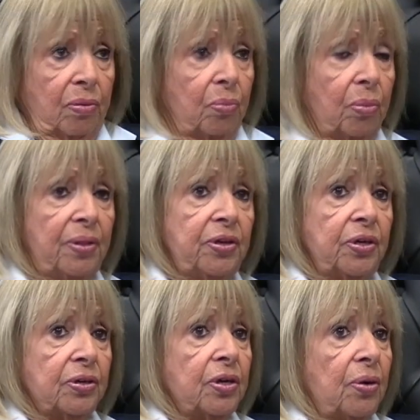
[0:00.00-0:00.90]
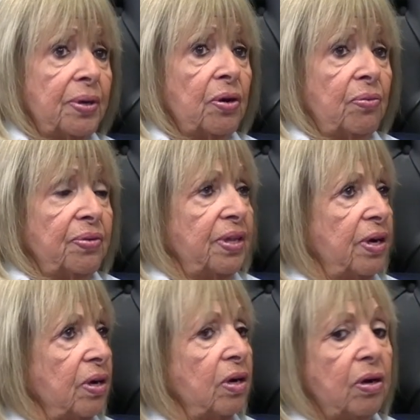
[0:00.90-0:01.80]
whether you're going over
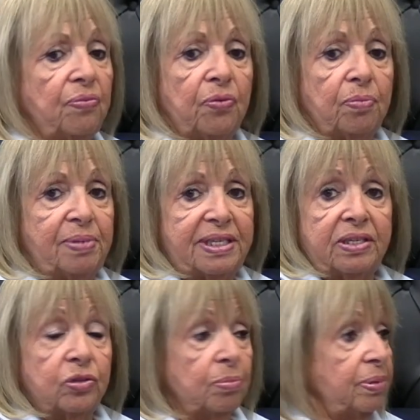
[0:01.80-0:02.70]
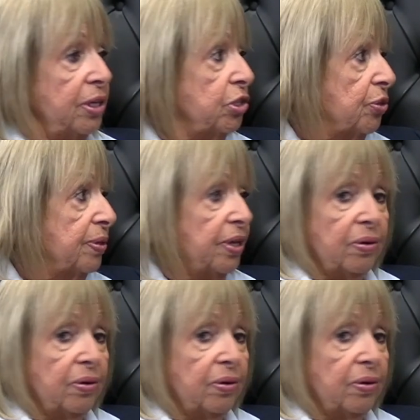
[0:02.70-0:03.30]
there for business or pleasure, and there are